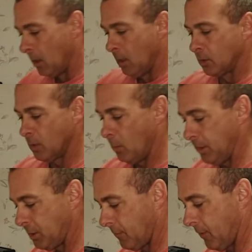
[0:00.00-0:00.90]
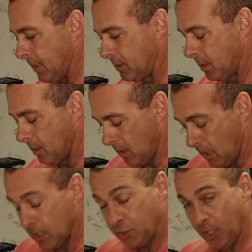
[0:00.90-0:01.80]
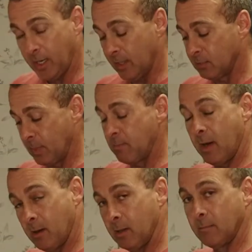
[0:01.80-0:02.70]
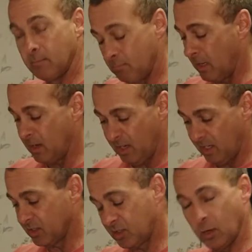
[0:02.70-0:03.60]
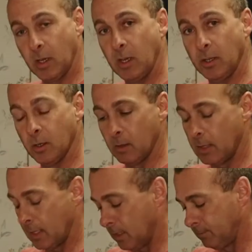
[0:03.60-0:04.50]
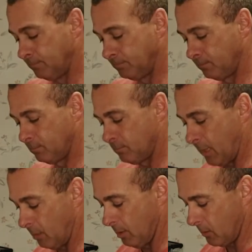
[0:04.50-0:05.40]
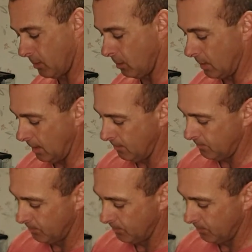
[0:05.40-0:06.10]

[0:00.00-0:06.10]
So once your chicken has been marinating and soaking in your buttermilk for a little while,